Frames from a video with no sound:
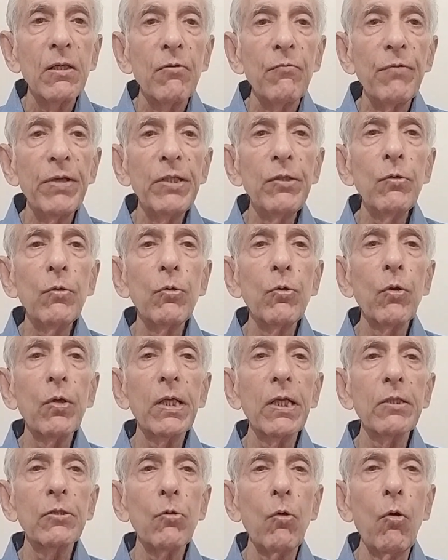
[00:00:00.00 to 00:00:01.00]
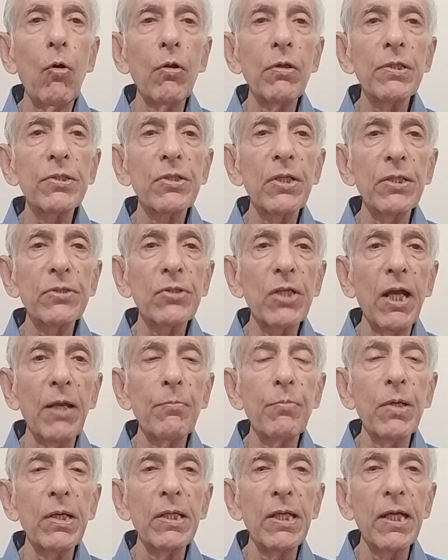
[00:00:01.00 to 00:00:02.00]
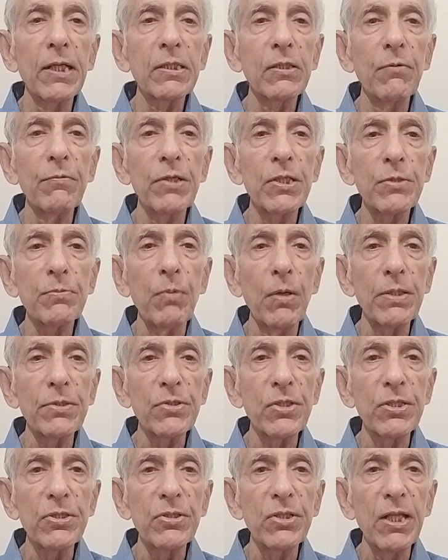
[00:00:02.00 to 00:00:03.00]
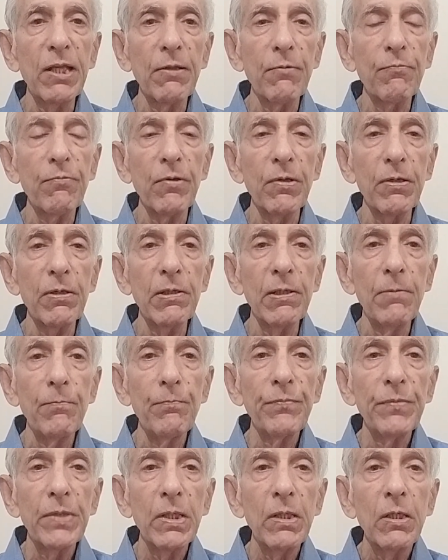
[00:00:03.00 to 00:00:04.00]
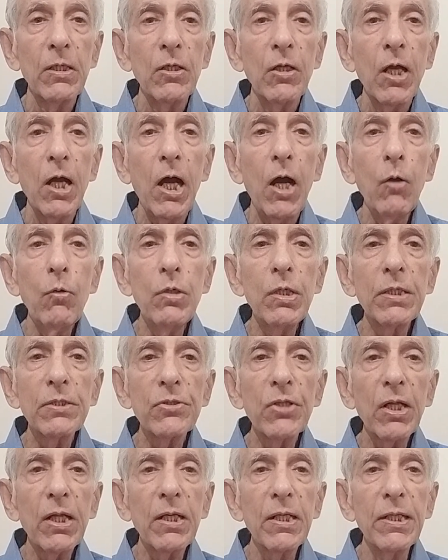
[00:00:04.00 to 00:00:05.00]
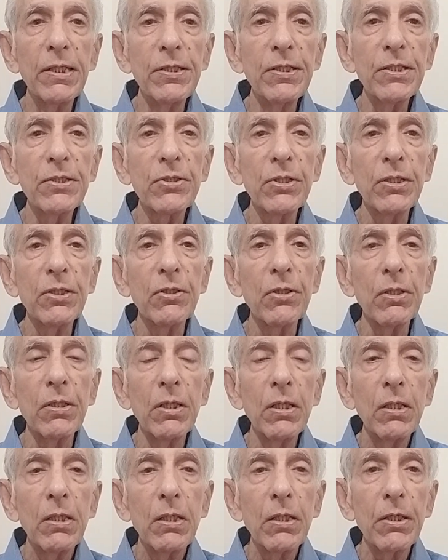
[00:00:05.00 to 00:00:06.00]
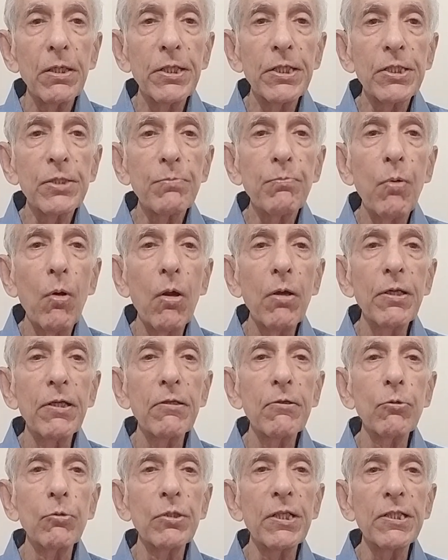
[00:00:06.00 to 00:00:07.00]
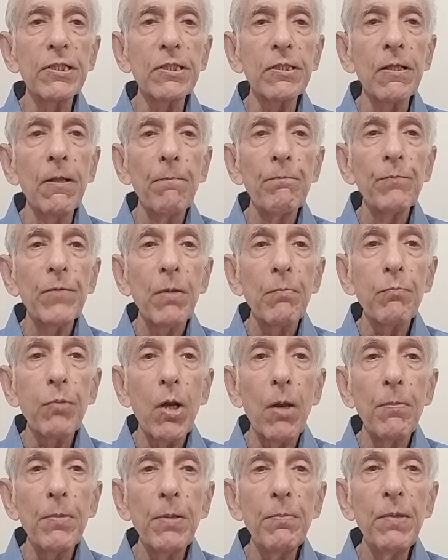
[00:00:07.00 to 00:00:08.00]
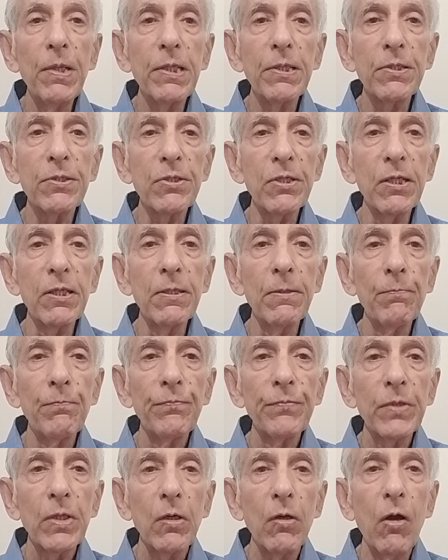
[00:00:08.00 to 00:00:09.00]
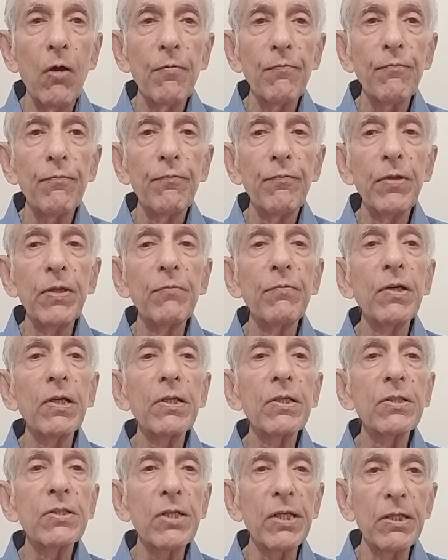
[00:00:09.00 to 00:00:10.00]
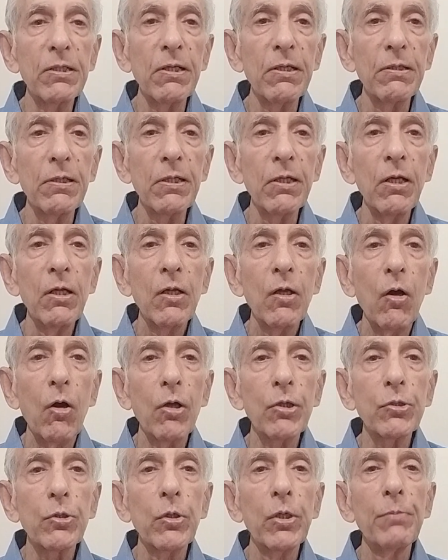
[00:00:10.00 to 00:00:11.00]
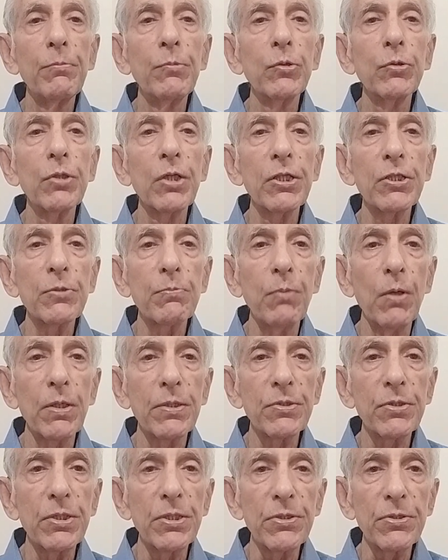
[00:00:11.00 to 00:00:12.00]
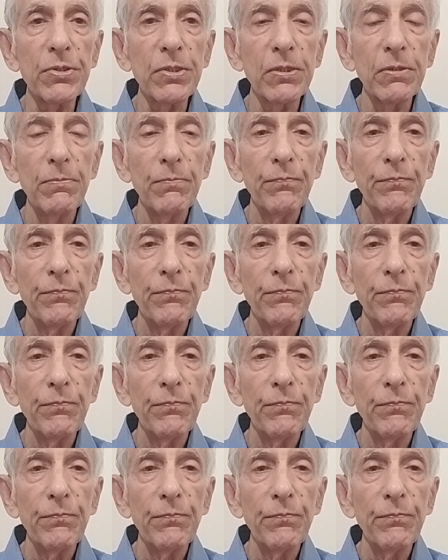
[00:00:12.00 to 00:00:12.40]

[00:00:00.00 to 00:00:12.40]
When you look at all such hyperreactive responses, therefore, how does a clinician respond to this probability of fever-triggered autoimmune responses?